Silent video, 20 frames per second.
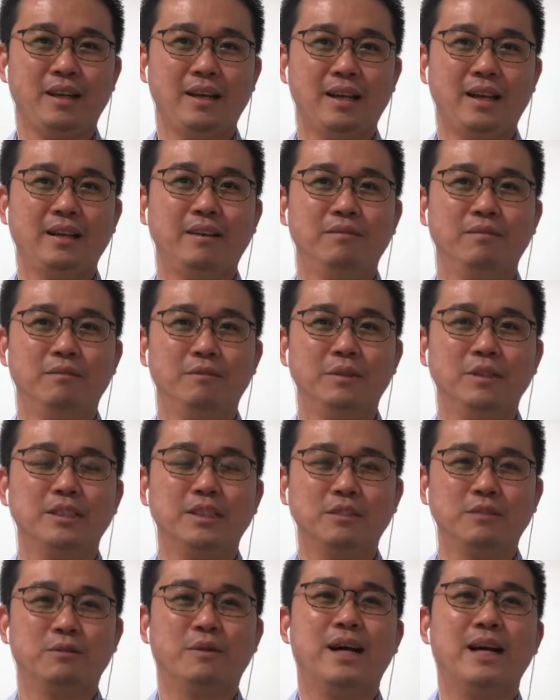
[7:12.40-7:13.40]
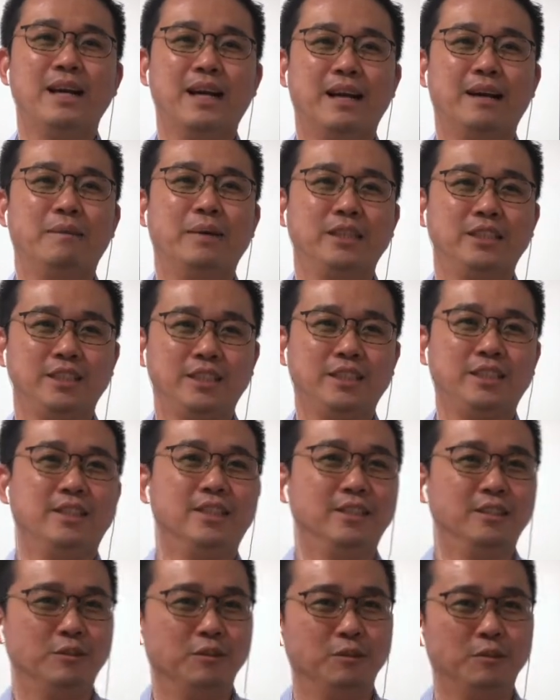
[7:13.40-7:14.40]
and which is why I'm actually
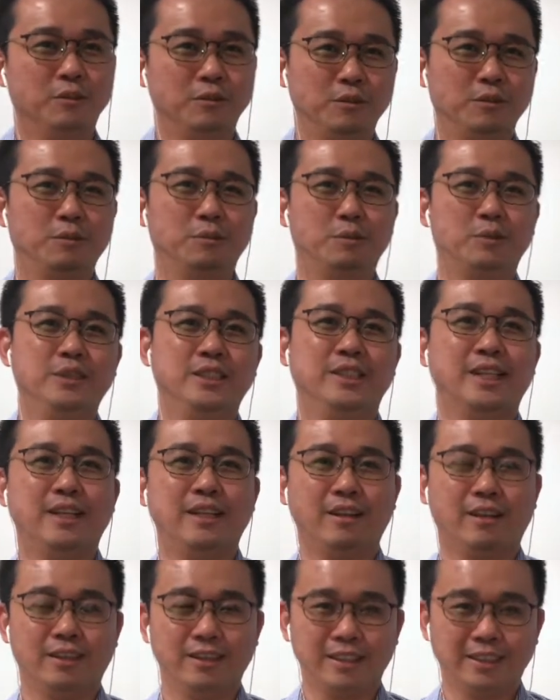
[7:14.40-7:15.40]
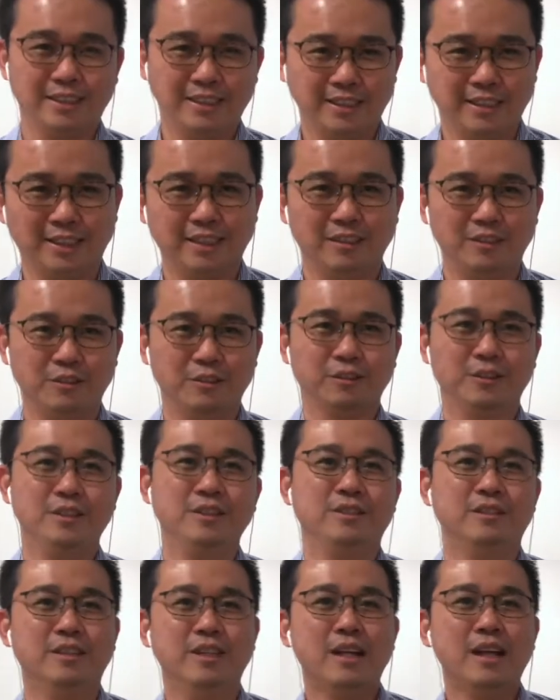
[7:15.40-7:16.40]
here to present all these things to
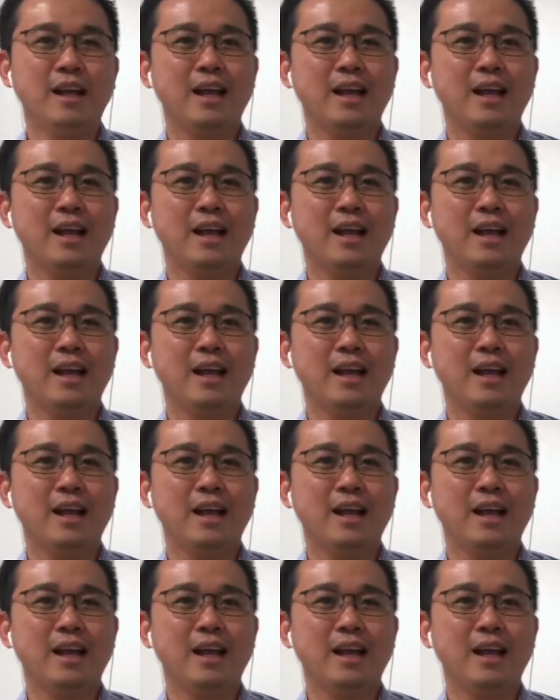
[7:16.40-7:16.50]
you.